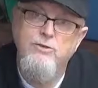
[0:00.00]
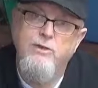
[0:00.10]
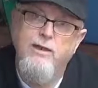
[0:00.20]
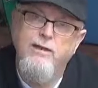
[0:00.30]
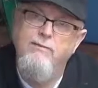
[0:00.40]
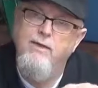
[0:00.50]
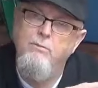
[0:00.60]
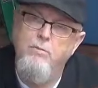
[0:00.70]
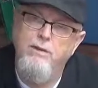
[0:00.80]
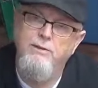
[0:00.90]
and I have
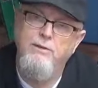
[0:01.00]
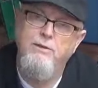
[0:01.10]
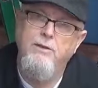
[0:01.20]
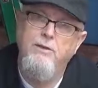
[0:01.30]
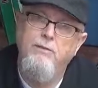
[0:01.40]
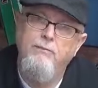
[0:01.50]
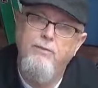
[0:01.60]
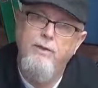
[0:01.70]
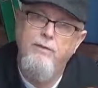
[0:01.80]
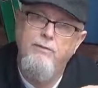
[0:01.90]
that blended,
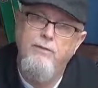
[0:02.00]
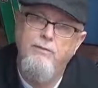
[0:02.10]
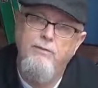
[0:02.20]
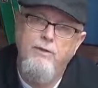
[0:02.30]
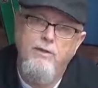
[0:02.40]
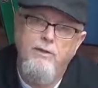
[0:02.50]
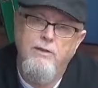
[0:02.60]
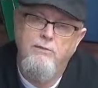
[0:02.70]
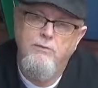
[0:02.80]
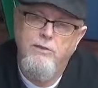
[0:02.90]

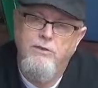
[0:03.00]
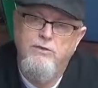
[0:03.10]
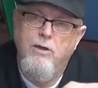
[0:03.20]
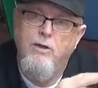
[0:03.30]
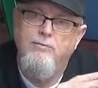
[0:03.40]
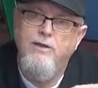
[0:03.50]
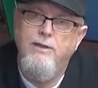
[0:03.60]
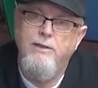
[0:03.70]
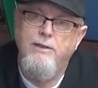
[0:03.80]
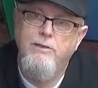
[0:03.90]
that really soft
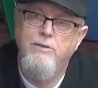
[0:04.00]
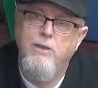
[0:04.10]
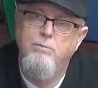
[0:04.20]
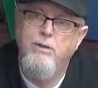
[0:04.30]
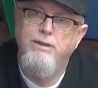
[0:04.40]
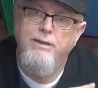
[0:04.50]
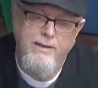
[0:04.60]
edge, that blended